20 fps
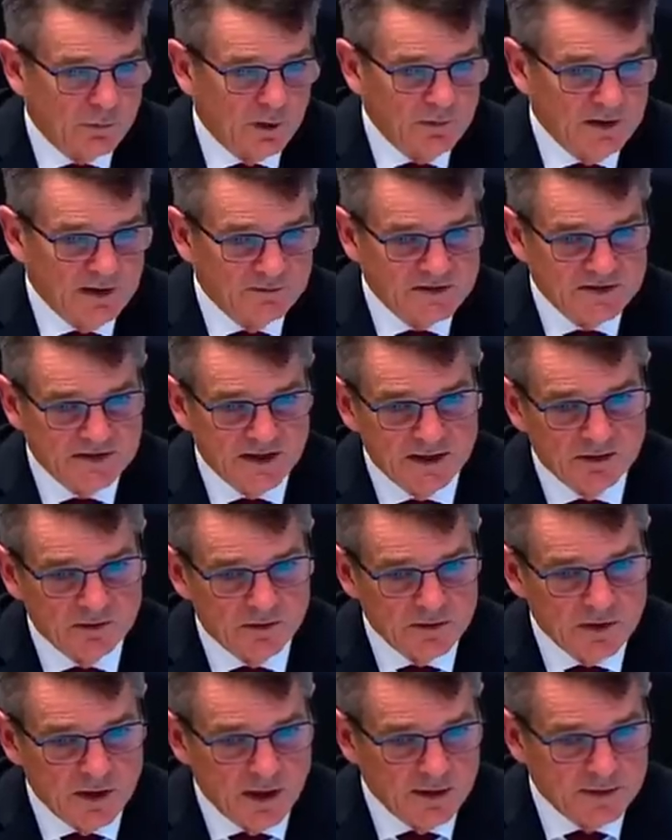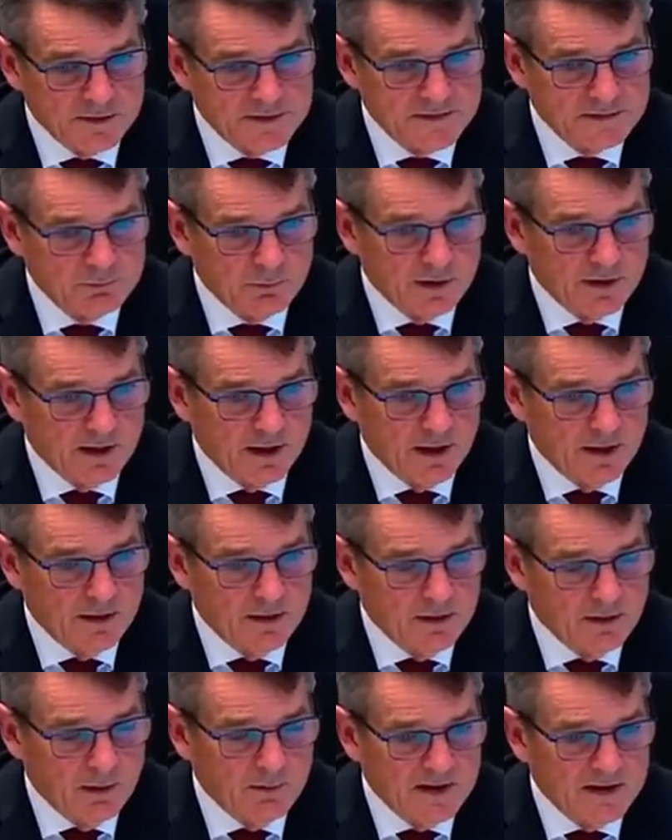probably have to take on notice whether...
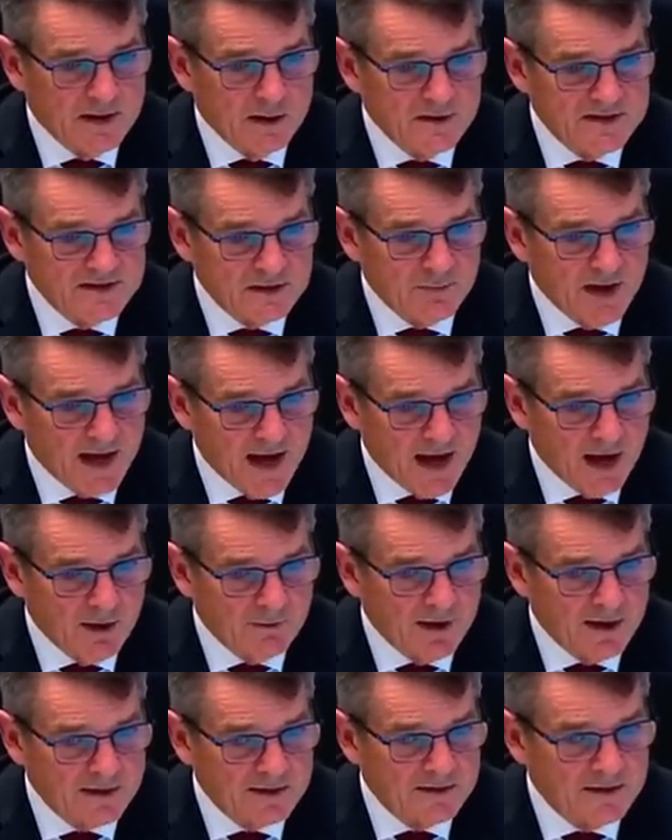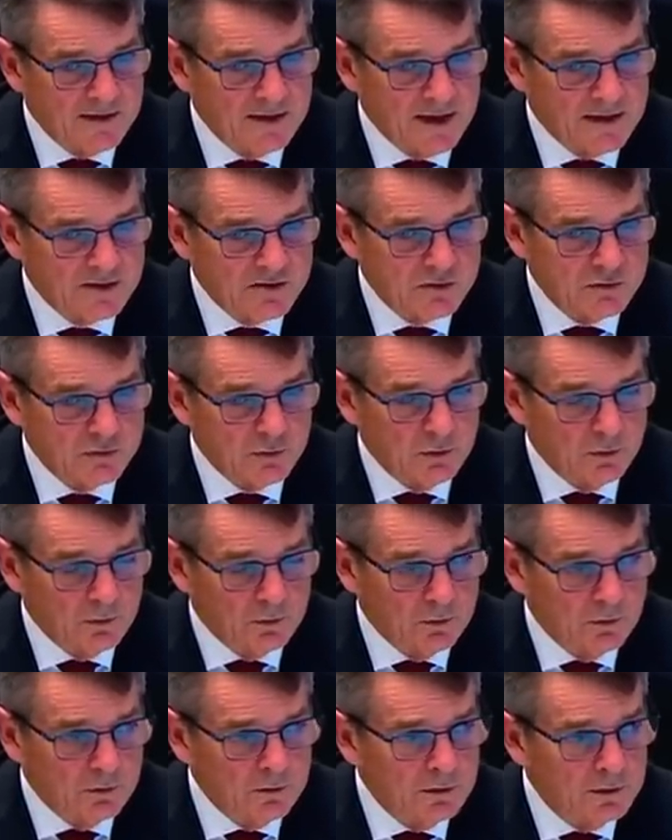I mean, there is a power under the national
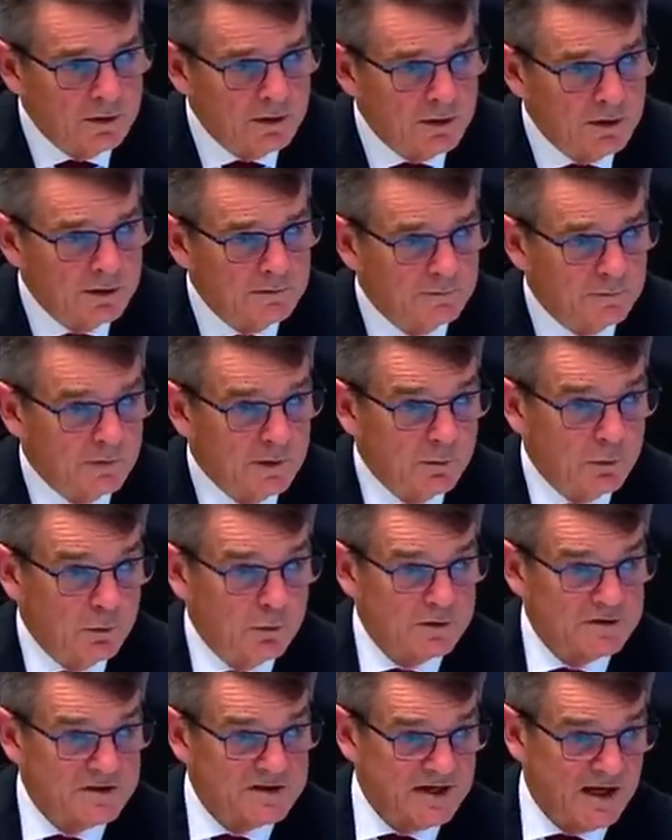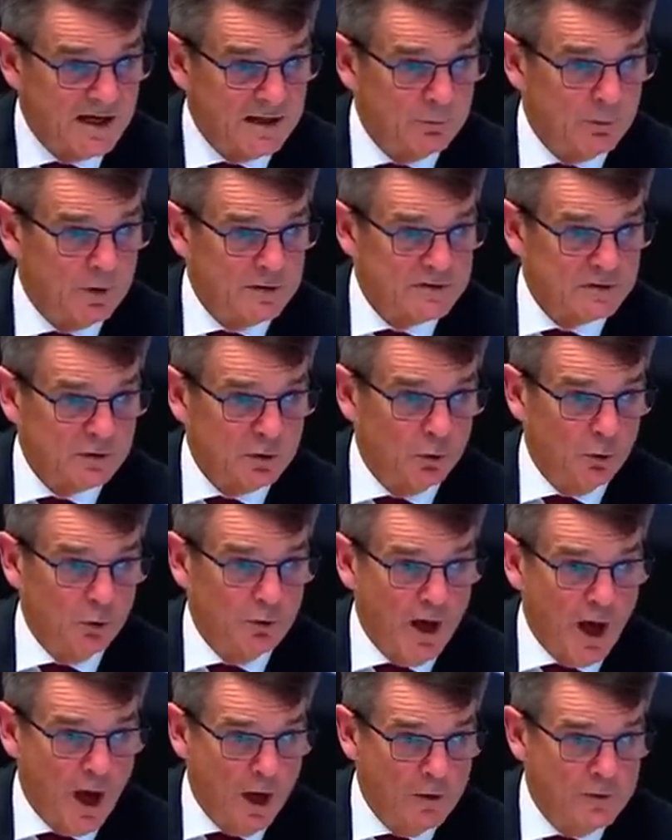law for a board to take what's called
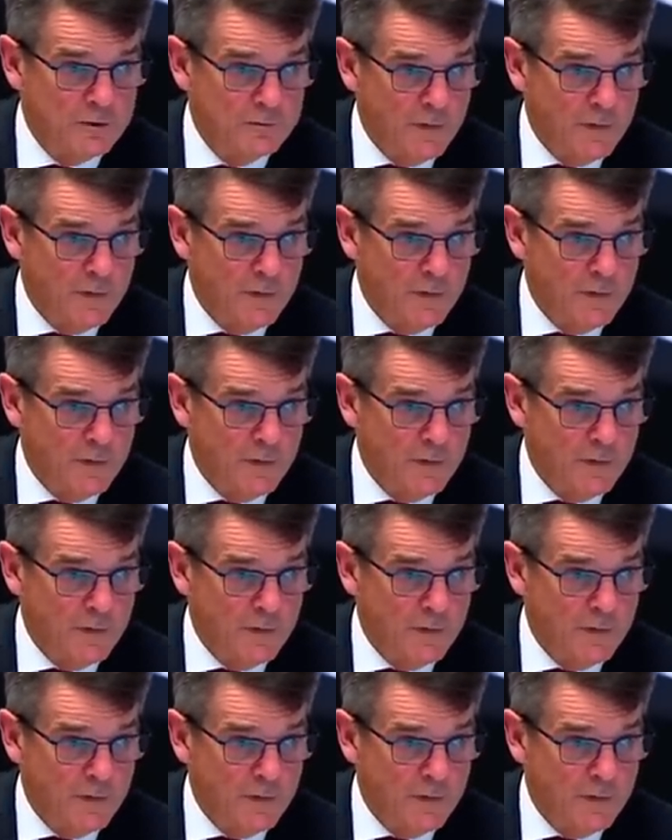own